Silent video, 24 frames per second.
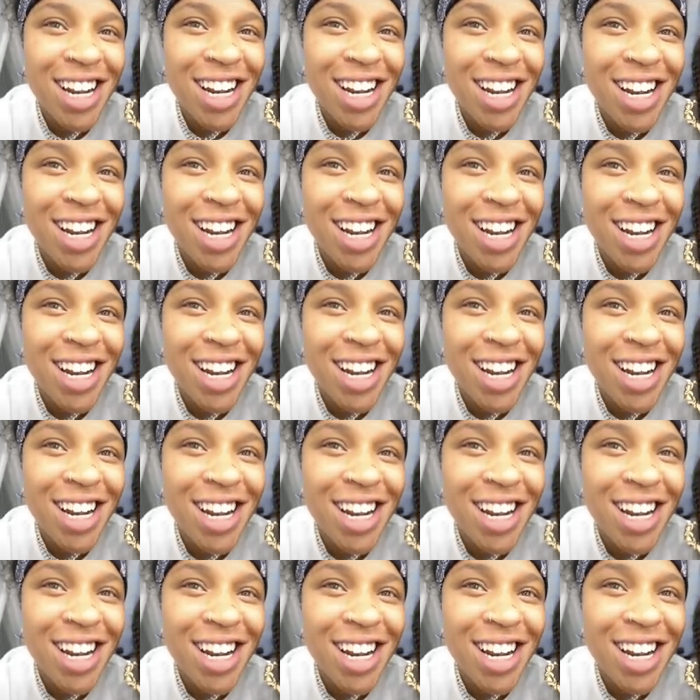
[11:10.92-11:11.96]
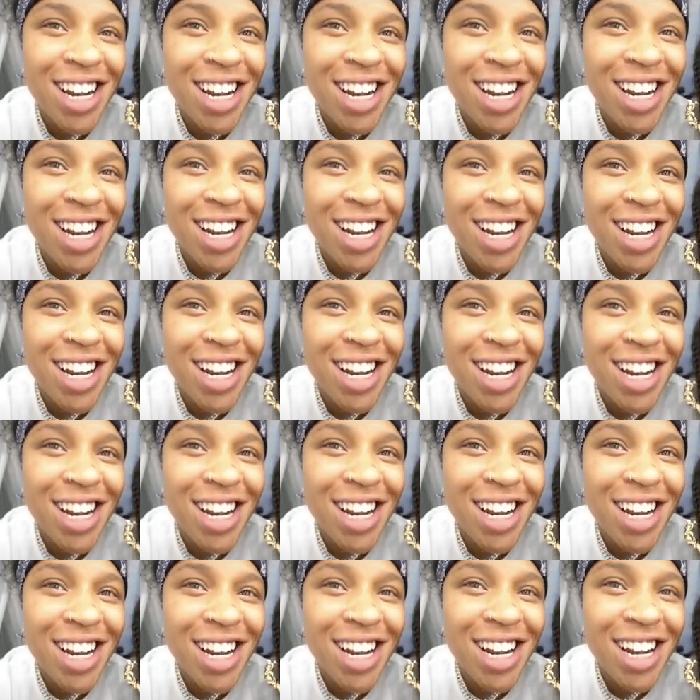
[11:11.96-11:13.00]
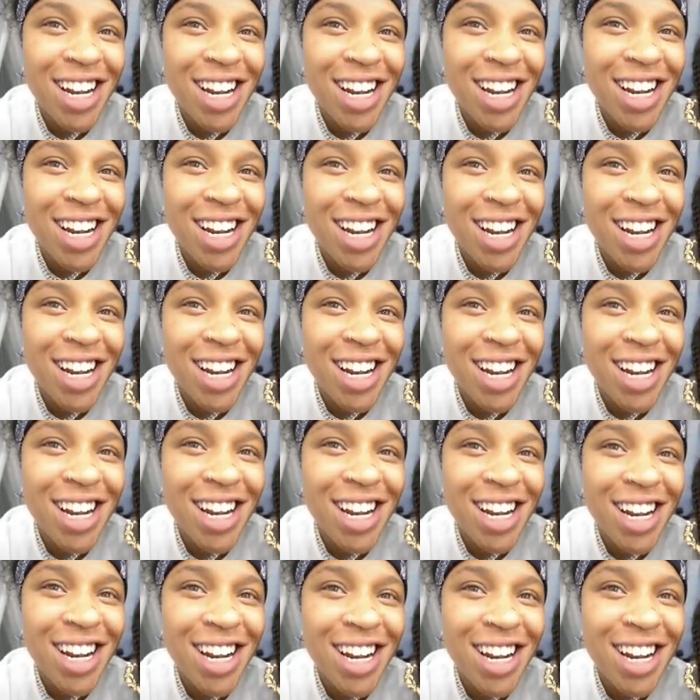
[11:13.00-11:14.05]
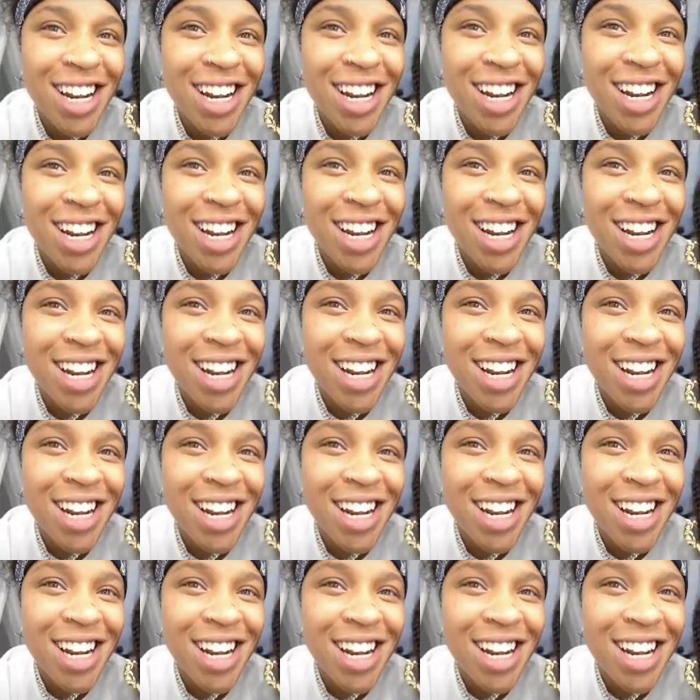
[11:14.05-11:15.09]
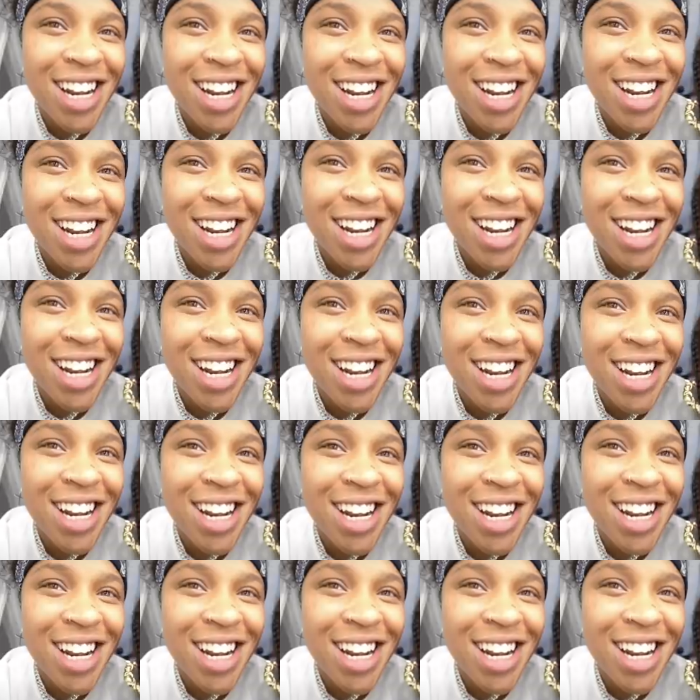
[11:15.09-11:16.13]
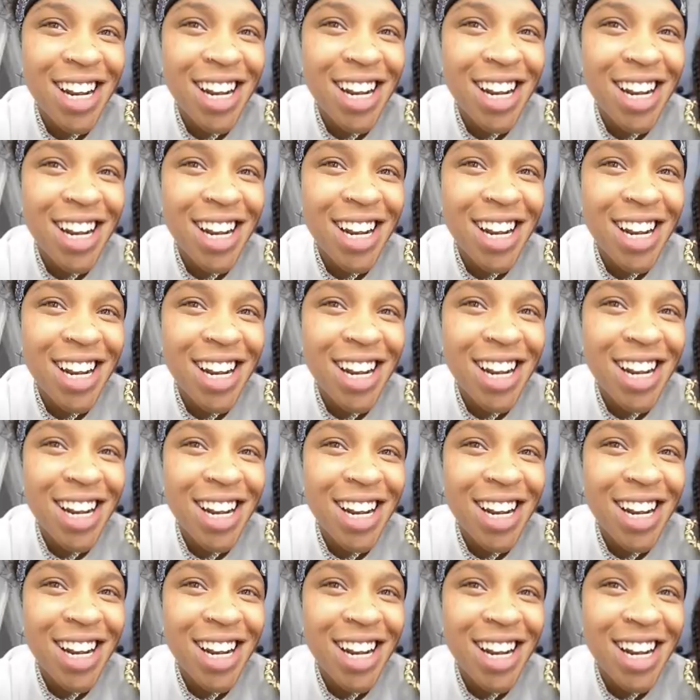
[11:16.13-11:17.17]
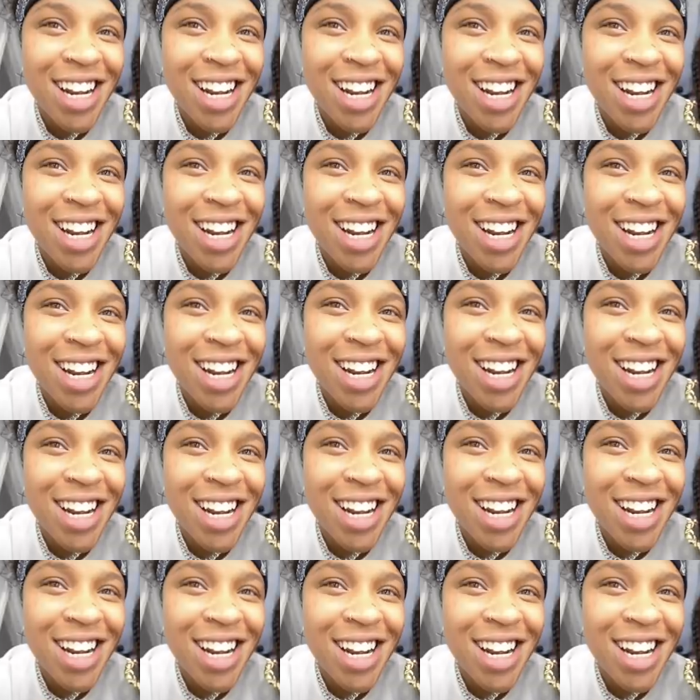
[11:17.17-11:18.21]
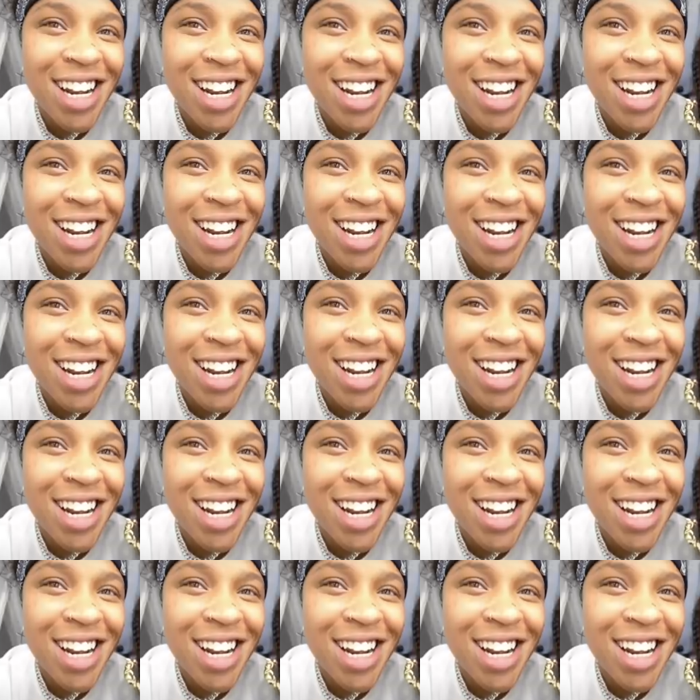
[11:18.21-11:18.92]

(not speaking)